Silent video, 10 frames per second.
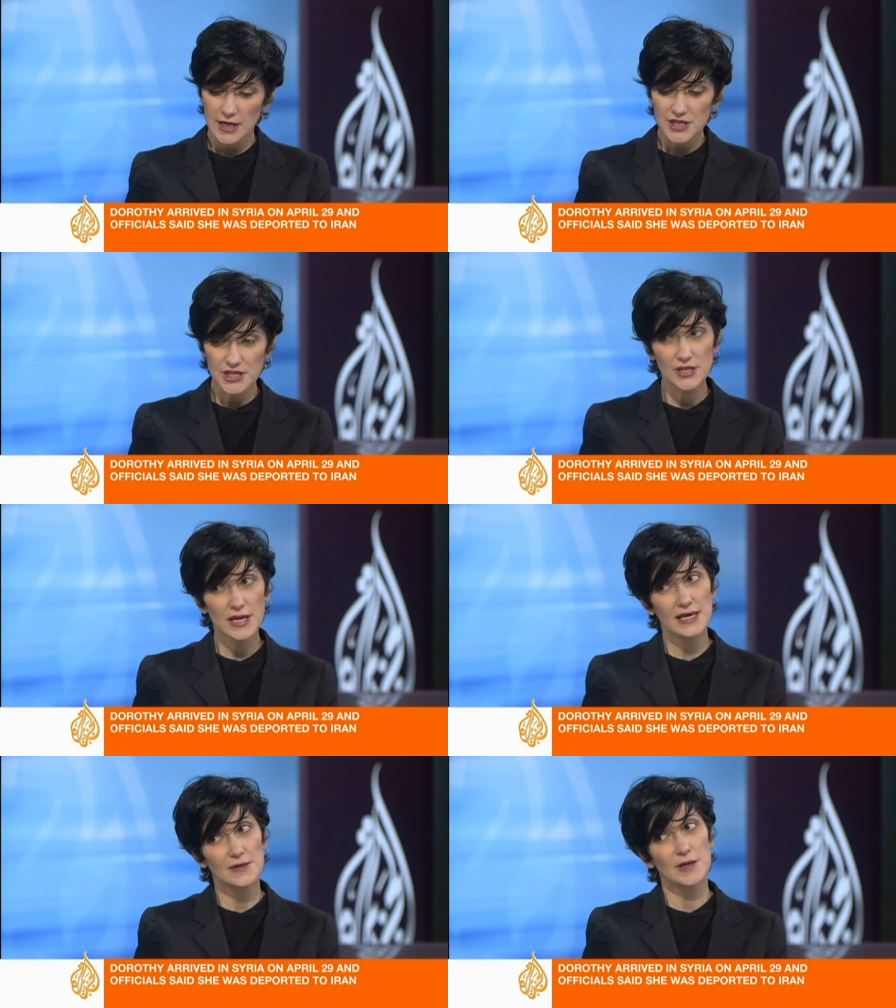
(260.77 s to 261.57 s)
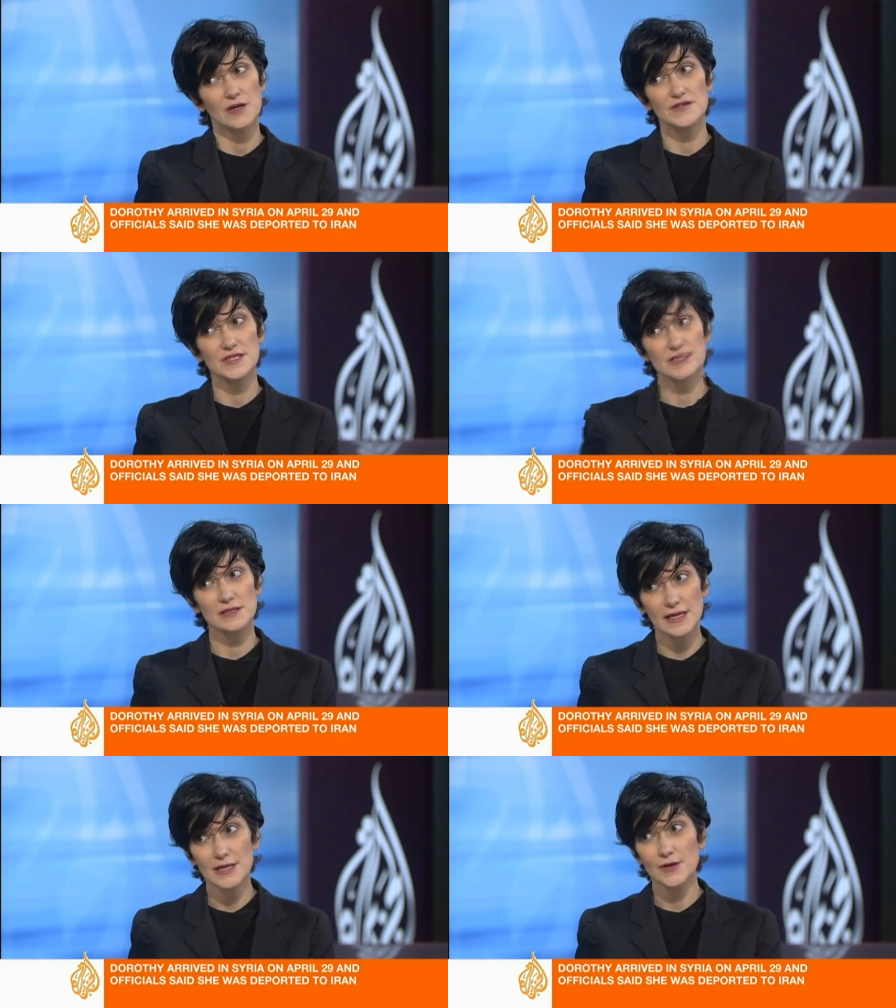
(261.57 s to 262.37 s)
She had a pair of
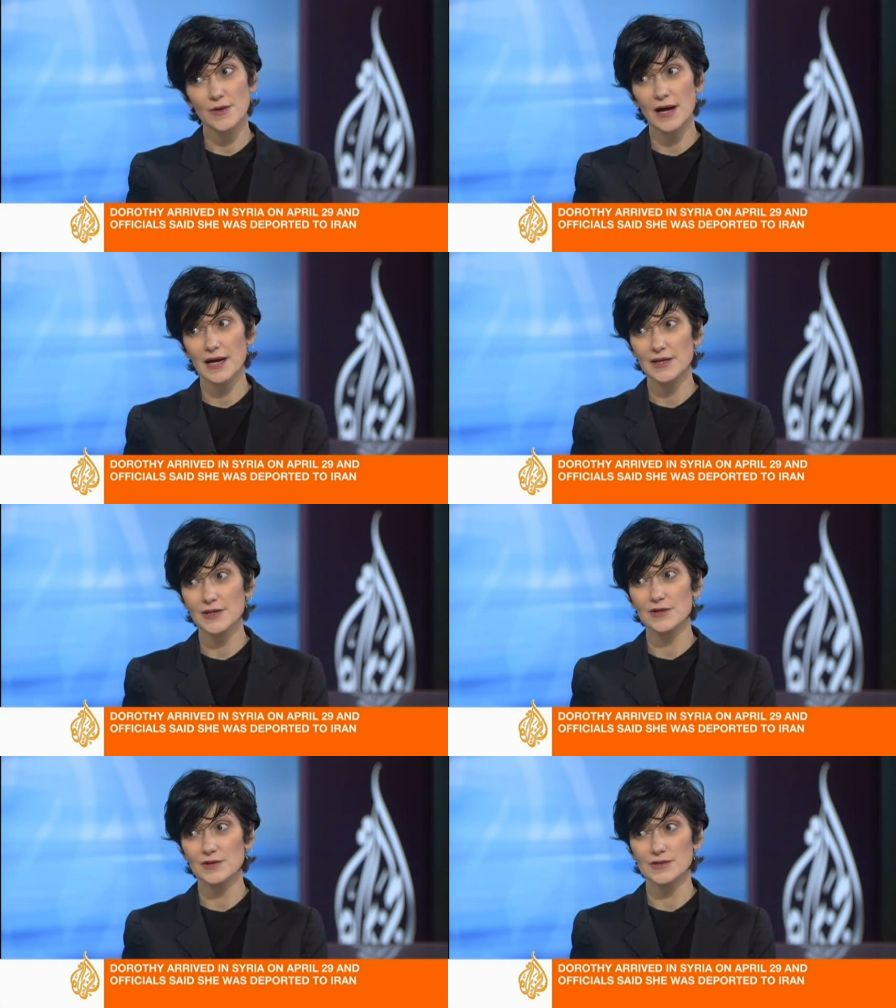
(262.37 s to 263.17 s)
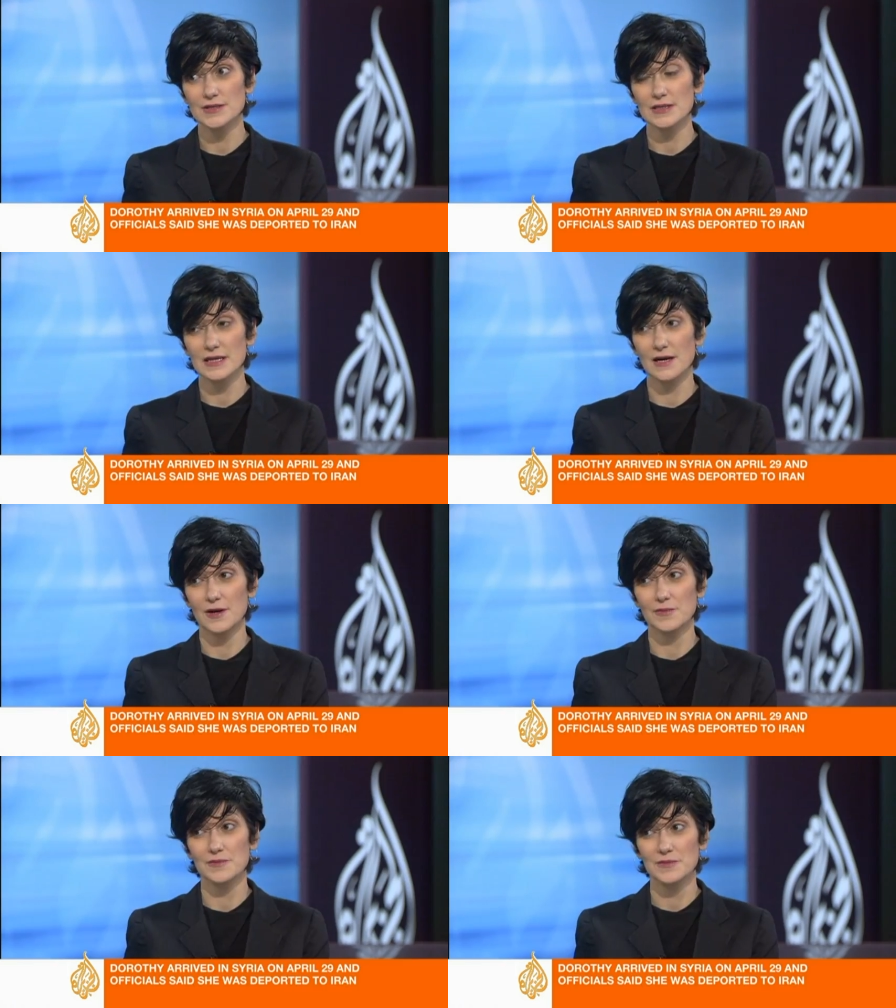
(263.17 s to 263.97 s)
stiletto high heels
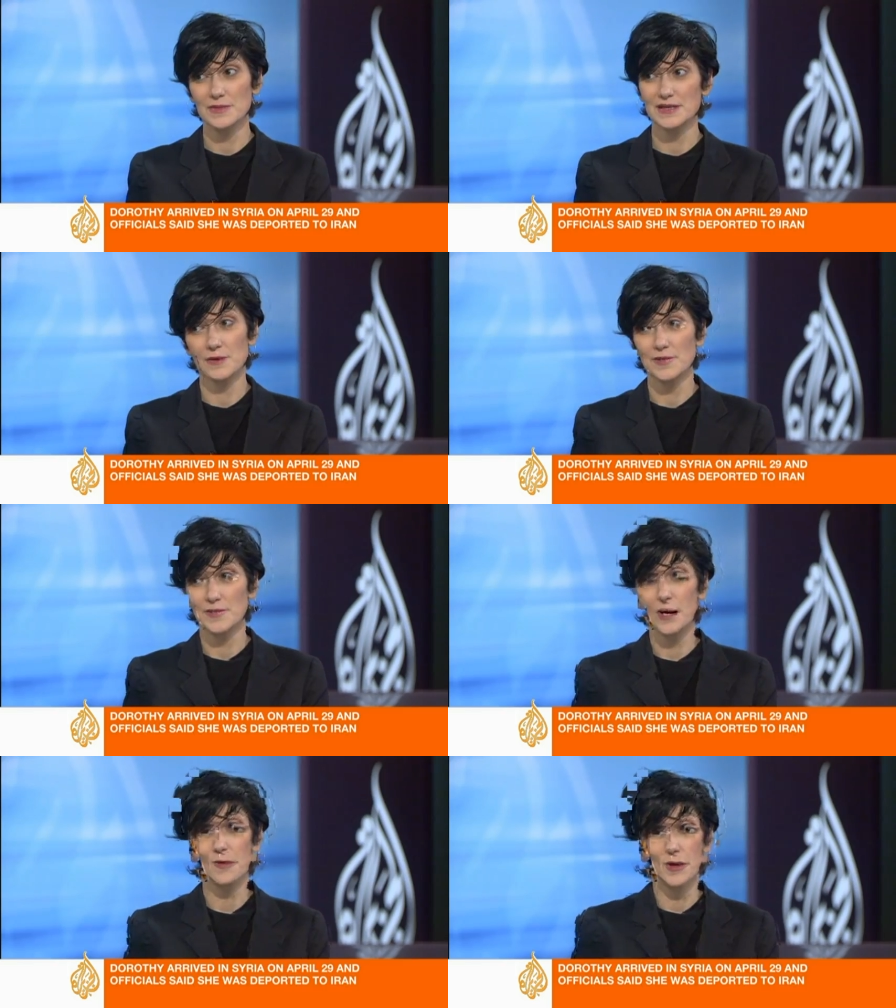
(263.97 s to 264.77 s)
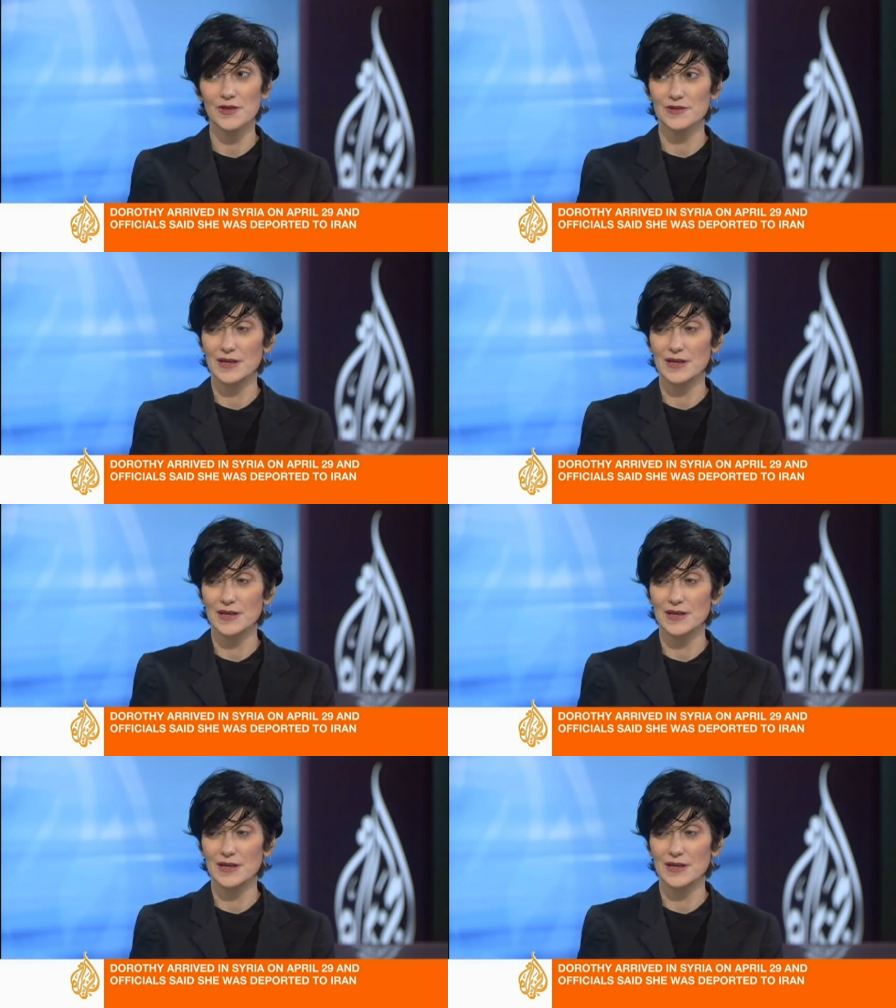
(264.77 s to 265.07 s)
in the cell with her.